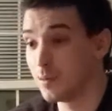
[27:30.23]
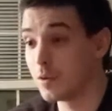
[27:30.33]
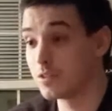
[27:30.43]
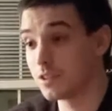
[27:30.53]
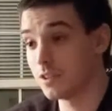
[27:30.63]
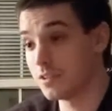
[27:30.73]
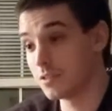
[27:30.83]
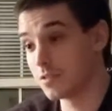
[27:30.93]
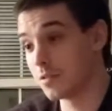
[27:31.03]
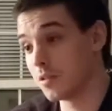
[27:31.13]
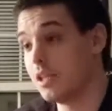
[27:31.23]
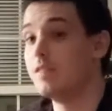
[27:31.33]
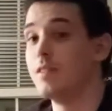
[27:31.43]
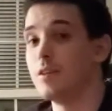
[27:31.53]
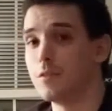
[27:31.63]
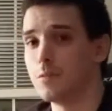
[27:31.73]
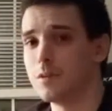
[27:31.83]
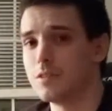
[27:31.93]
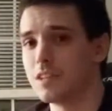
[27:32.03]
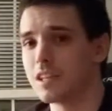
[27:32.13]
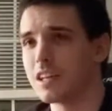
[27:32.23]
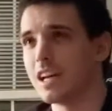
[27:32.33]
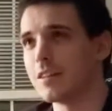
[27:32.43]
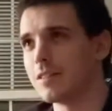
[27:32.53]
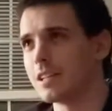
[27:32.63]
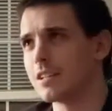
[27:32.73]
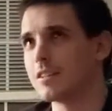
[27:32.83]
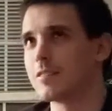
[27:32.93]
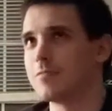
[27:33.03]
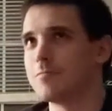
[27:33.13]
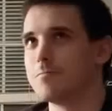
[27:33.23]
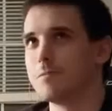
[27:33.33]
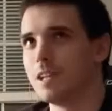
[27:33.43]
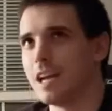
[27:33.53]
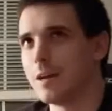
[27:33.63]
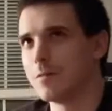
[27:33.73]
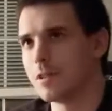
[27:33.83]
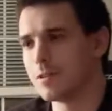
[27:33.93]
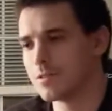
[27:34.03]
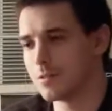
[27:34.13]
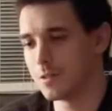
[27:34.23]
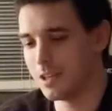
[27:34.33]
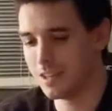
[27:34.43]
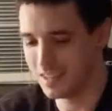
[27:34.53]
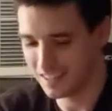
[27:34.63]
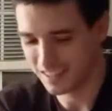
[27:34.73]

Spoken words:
a good story, even though it was like kind of like an out there story.